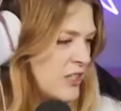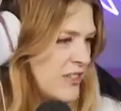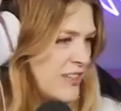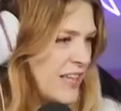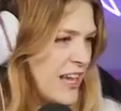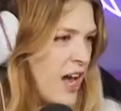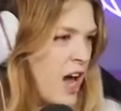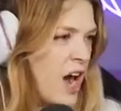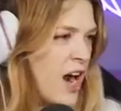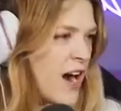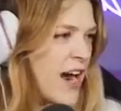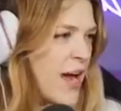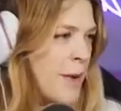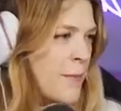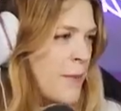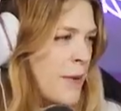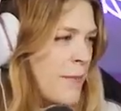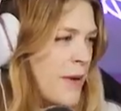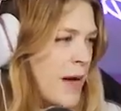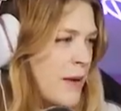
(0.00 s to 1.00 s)
She's like, all right,
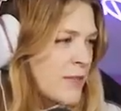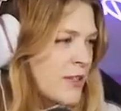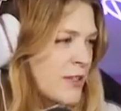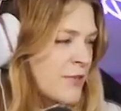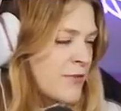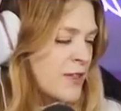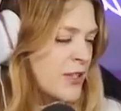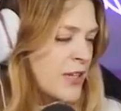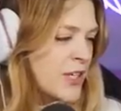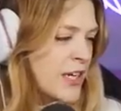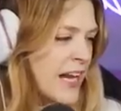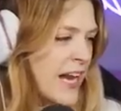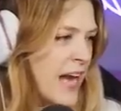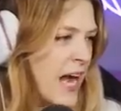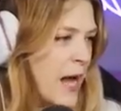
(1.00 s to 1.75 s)
my moms are flirting.